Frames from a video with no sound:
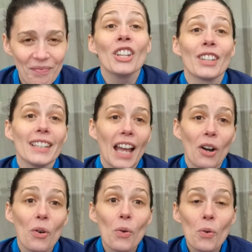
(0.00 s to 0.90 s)
So yeah,
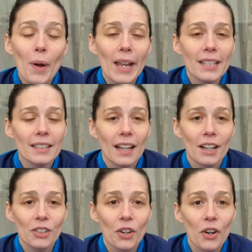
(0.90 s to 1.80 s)
always
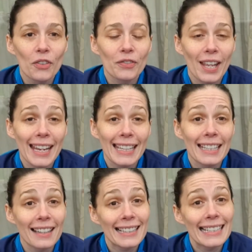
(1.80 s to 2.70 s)
start off taking it
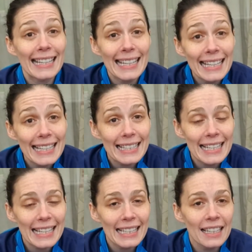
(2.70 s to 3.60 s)
nice and
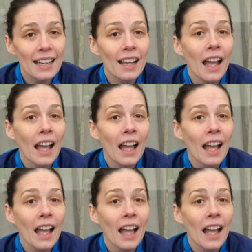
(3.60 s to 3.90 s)
easy